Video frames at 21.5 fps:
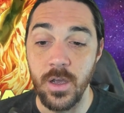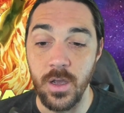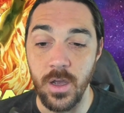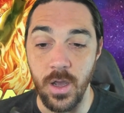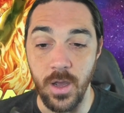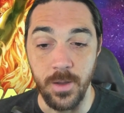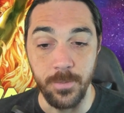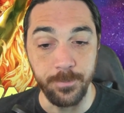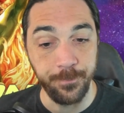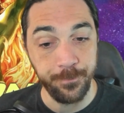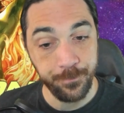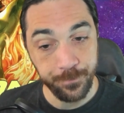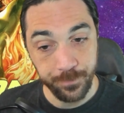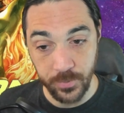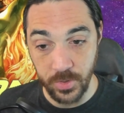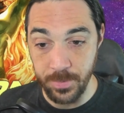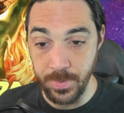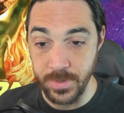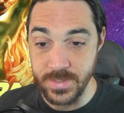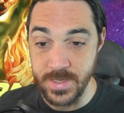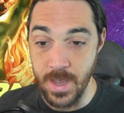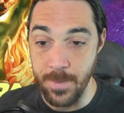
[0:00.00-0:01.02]

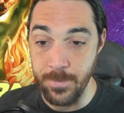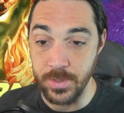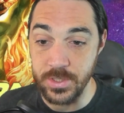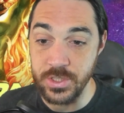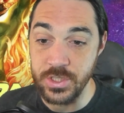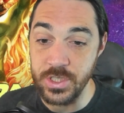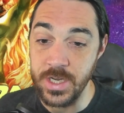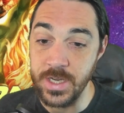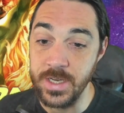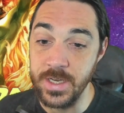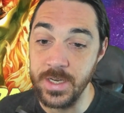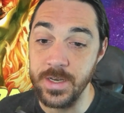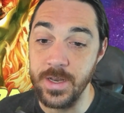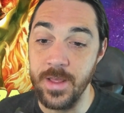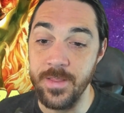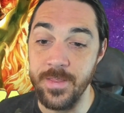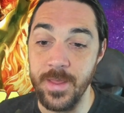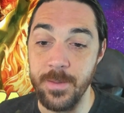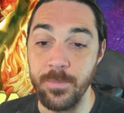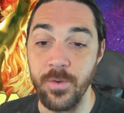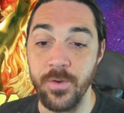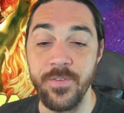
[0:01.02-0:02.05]
You can see I put Gene
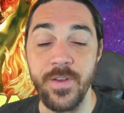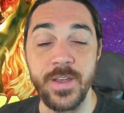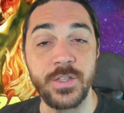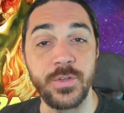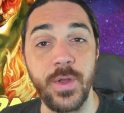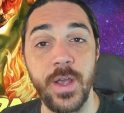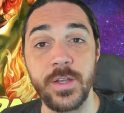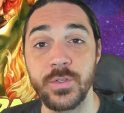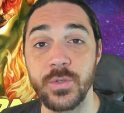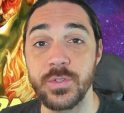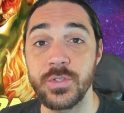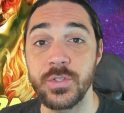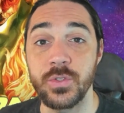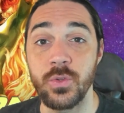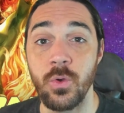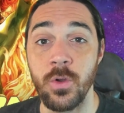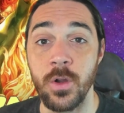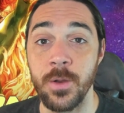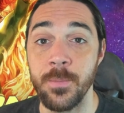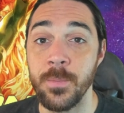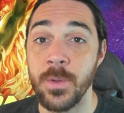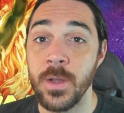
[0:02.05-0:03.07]
and then Professor X or
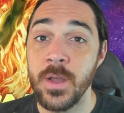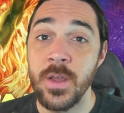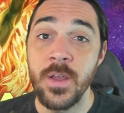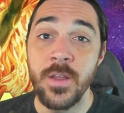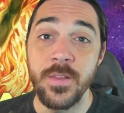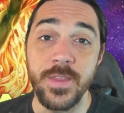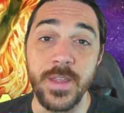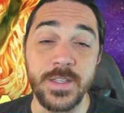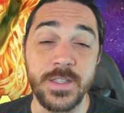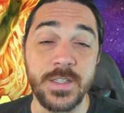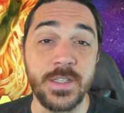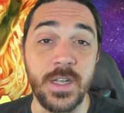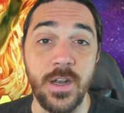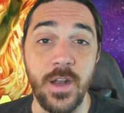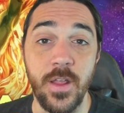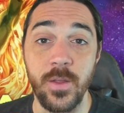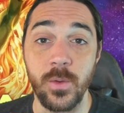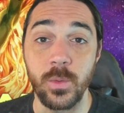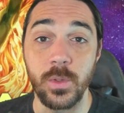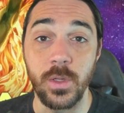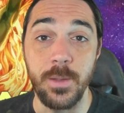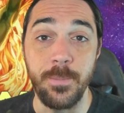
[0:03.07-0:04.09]
Storm. This is
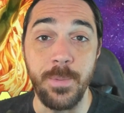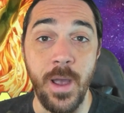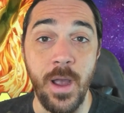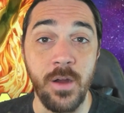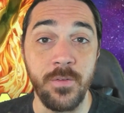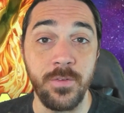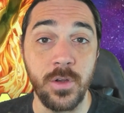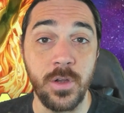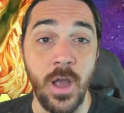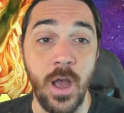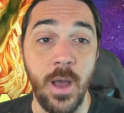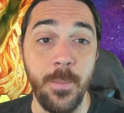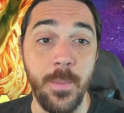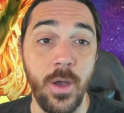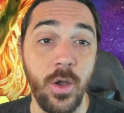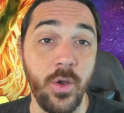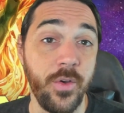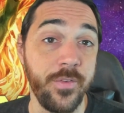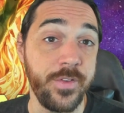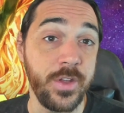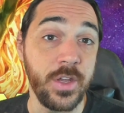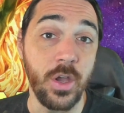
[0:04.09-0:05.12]
another really powerful
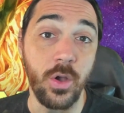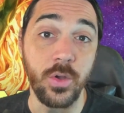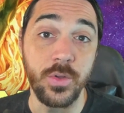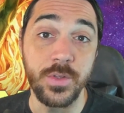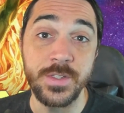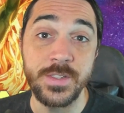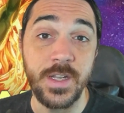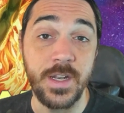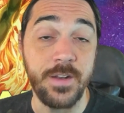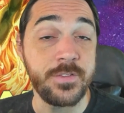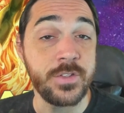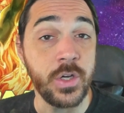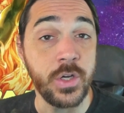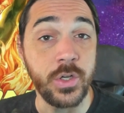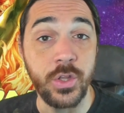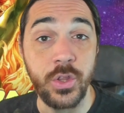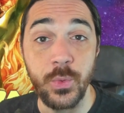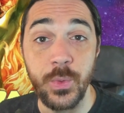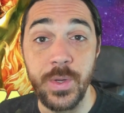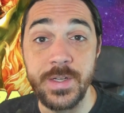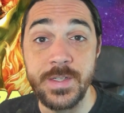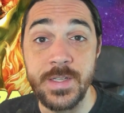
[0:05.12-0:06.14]
combo. If you go instead of
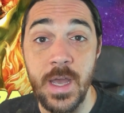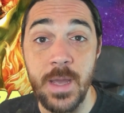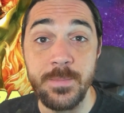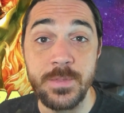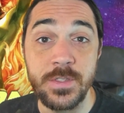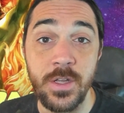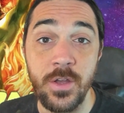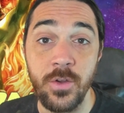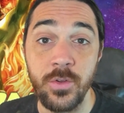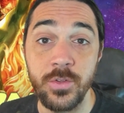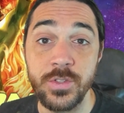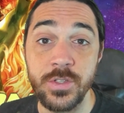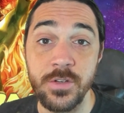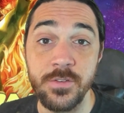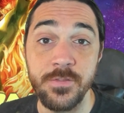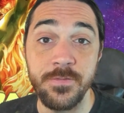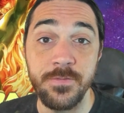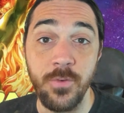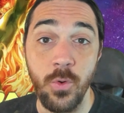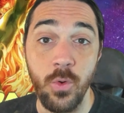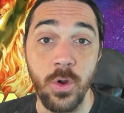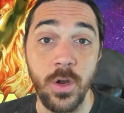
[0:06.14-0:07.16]
turn 3 time stone,
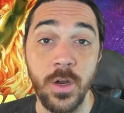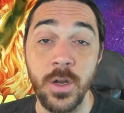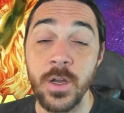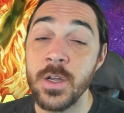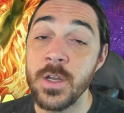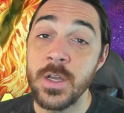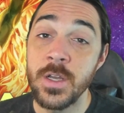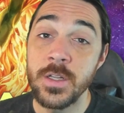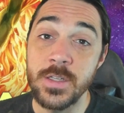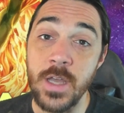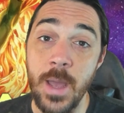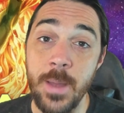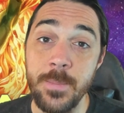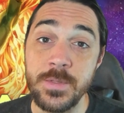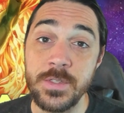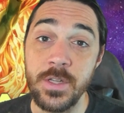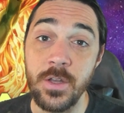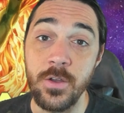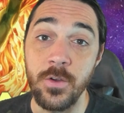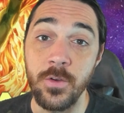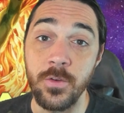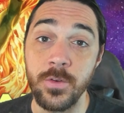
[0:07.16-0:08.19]
turn 4 time
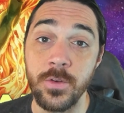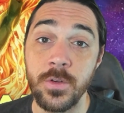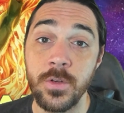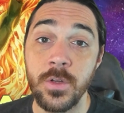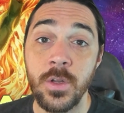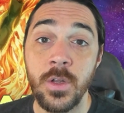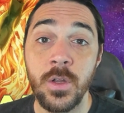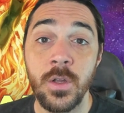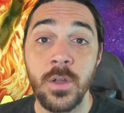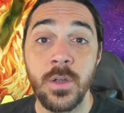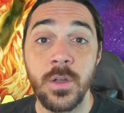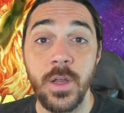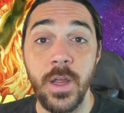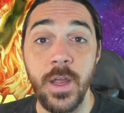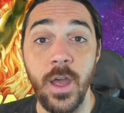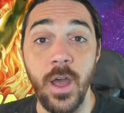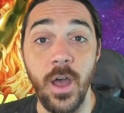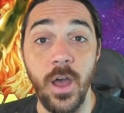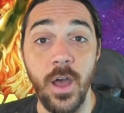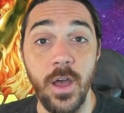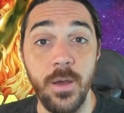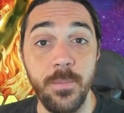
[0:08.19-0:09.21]
stone,
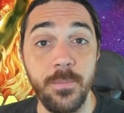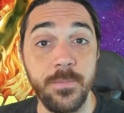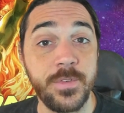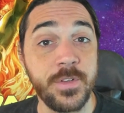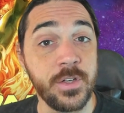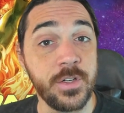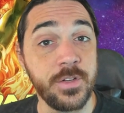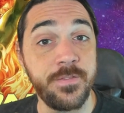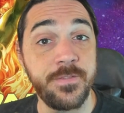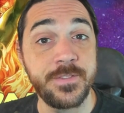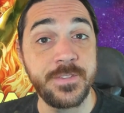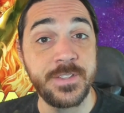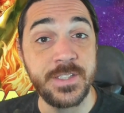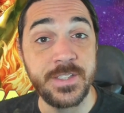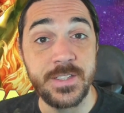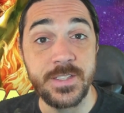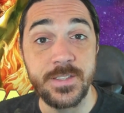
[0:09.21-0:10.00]
turn